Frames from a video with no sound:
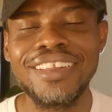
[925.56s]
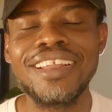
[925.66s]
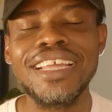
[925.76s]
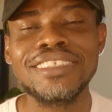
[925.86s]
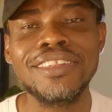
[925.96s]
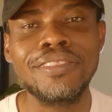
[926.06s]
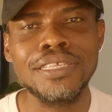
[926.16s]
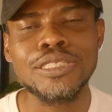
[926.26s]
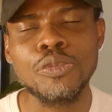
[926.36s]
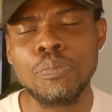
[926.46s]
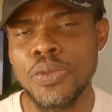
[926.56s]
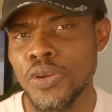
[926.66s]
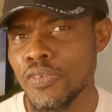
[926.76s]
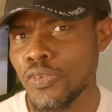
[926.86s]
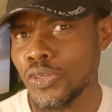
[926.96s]
Let this
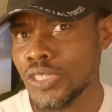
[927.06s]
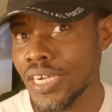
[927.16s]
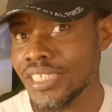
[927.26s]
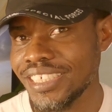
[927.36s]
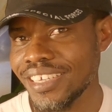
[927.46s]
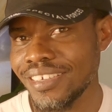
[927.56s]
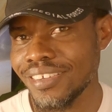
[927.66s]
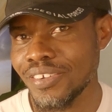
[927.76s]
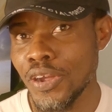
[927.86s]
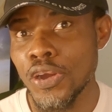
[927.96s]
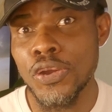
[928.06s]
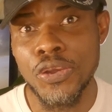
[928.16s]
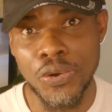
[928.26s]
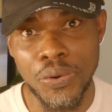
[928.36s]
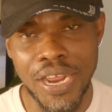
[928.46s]
beautiful young channel
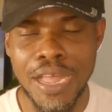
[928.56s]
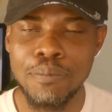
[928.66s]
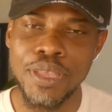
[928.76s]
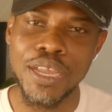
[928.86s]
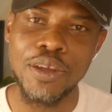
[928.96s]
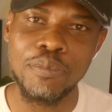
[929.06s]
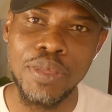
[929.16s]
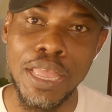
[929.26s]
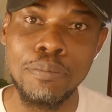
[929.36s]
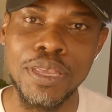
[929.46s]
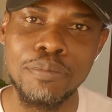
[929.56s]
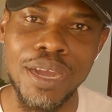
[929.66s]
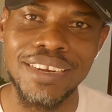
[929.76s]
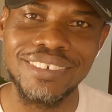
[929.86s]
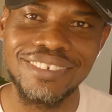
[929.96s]
grow and become a big
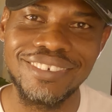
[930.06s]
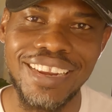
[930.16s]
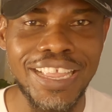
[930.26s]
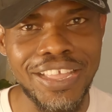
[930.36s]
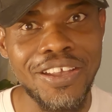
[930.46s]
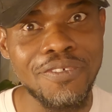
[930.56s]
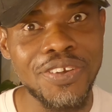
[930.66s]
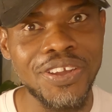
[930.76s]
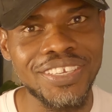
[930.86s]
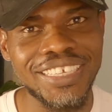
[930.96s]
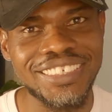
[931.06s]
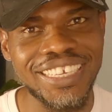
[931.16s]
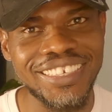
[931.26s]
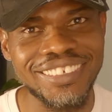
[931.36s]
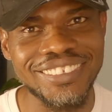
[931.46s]
man like every other
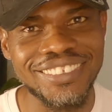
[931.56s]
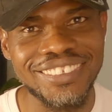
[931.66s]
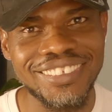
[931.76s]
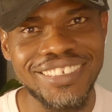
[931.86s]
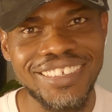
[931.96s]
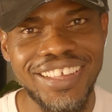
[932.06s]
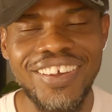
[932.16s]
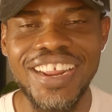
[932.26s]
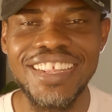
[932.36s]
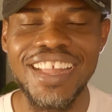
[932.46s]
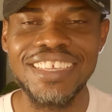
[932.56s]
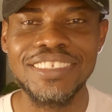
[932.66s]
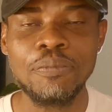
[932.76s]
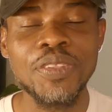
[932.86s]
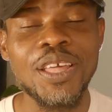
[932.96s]
channels. All right,
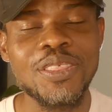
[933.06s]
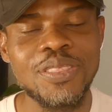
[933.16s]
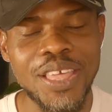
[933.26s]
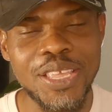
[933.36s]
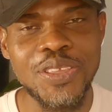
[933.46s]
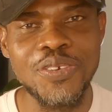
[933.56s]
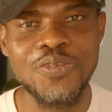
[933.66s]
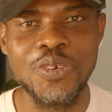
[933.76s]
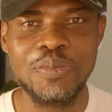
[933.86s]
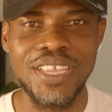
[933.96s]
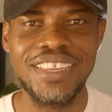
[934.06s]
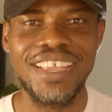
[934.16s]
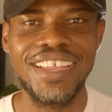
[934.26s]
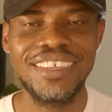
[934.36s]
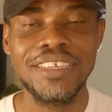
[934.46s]
guys, thank you for being
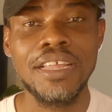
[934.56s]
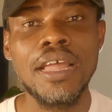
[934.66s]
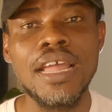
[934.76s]
here.